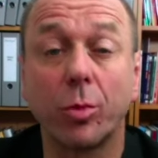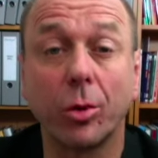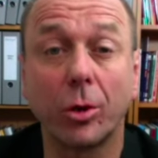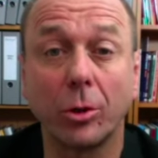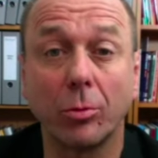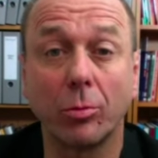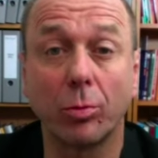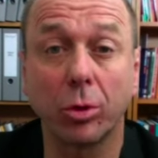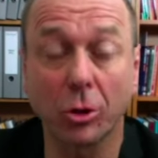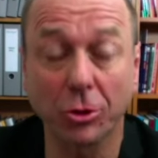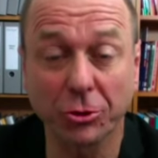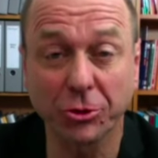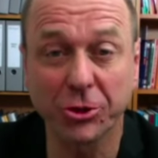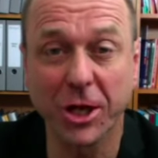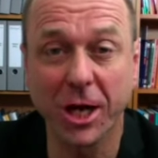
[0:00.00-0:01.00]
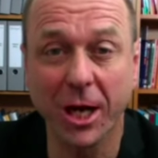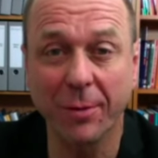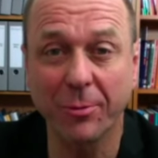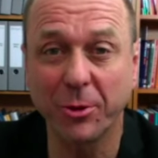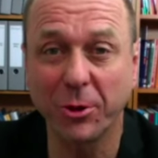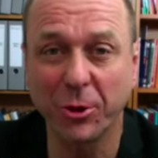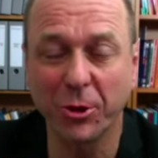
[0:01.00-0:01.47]
pr prototype
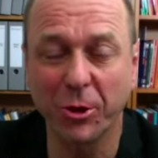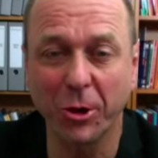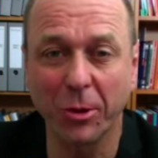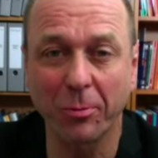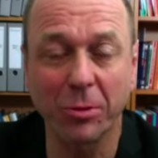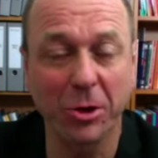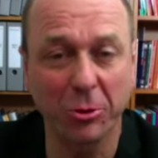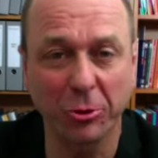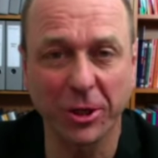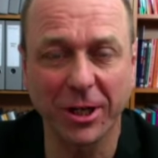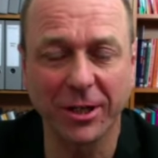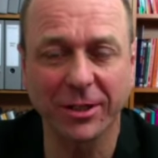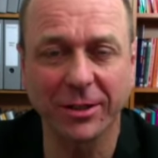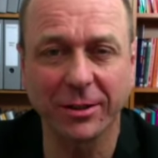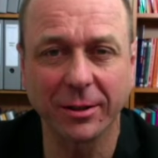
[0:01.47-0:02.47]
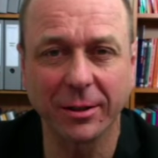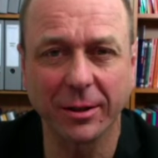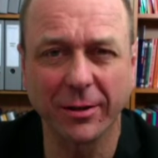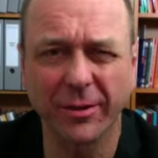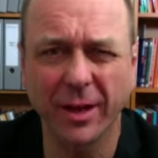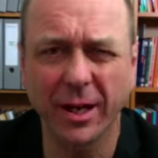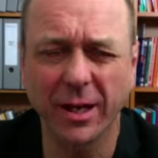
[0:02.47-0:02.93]
your product,
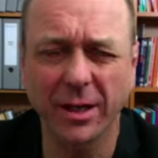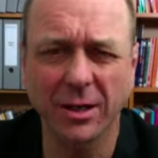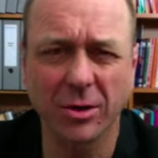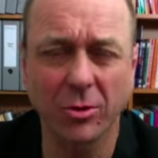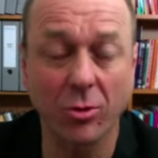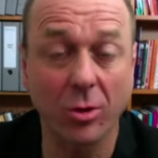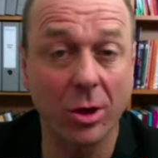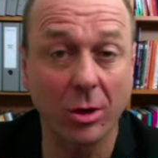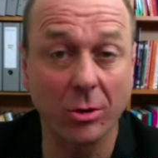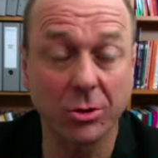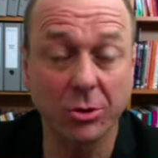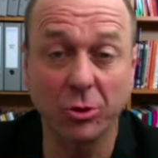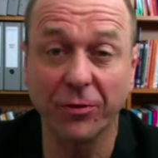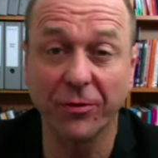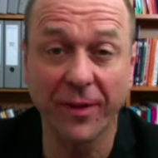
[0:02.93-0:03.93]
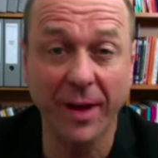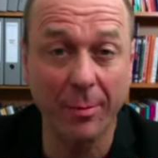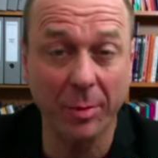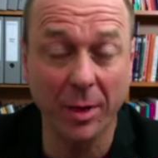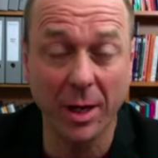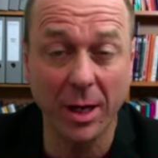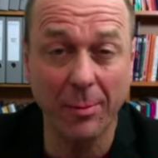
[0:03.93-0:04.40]
then you go to a fab
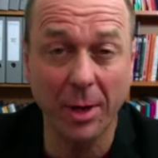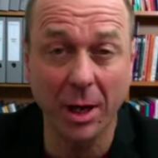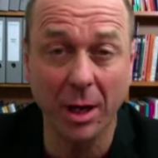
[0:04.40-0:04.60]
lab